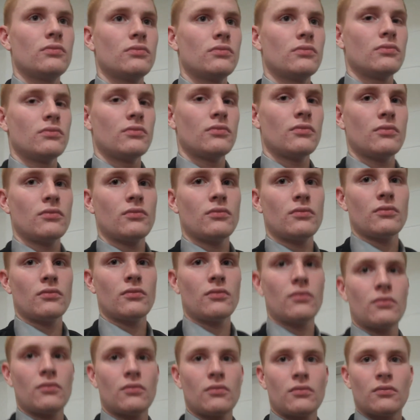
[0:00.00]
Aaron, once
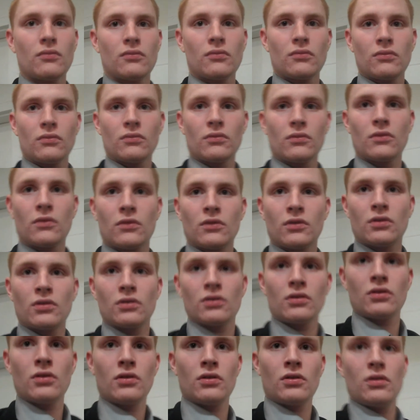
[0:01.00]
again, you guys get another
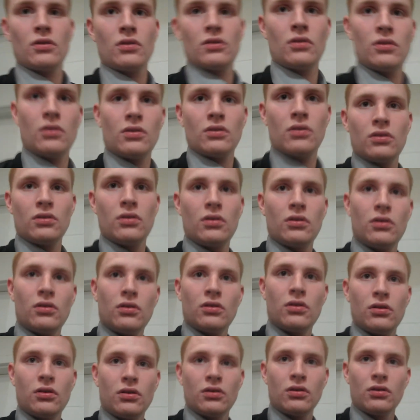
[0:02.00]
incredible
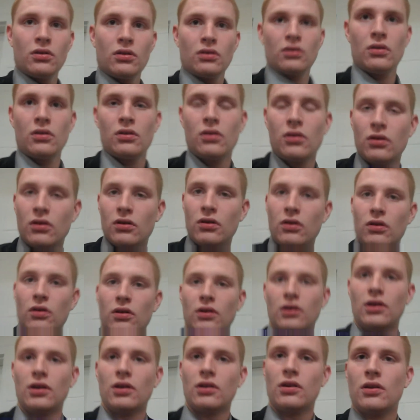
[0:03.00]
performance from Devyn. Just what have you
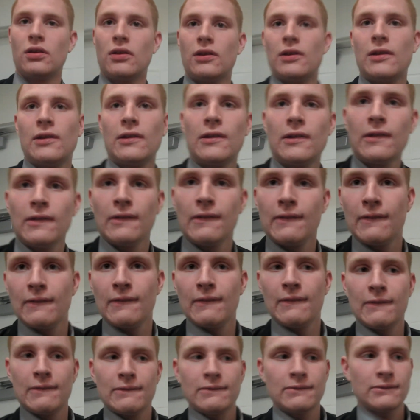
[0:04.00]
yeah. seen out of him these
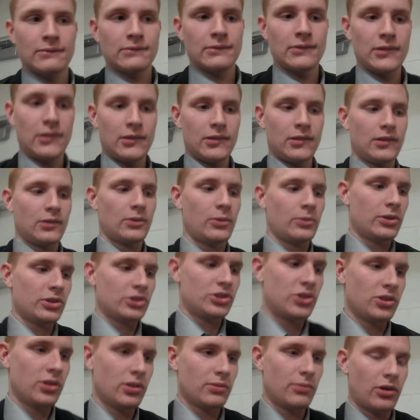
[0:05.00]
last few days? Well, he's
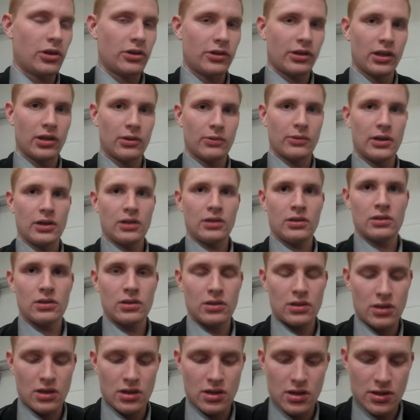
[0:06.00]
shooting the ball really well.
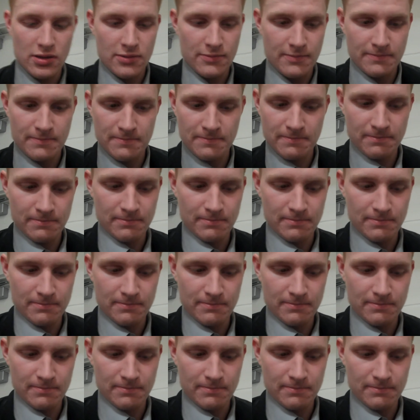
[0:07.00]
Um,